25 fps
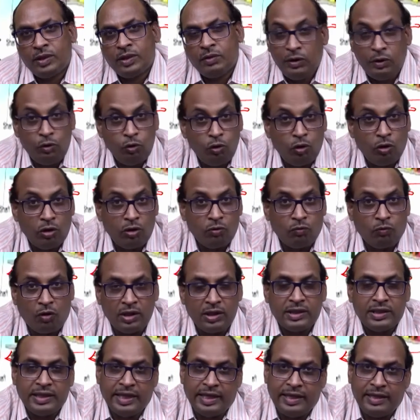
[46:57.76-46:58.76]
We do not
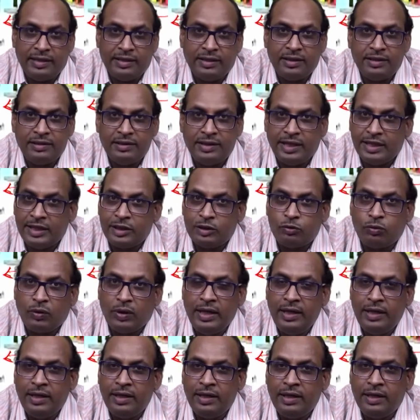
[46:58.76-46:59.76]
want that. That's
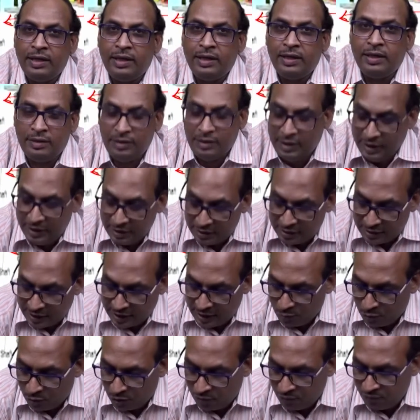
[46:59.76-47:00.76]
why these
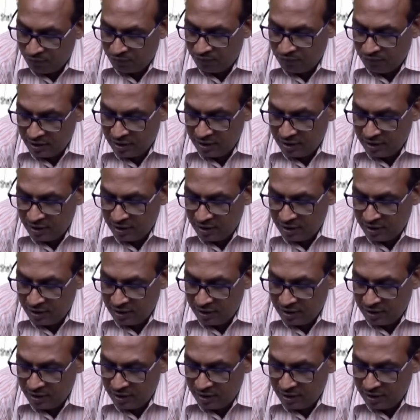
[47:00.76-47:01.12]
type of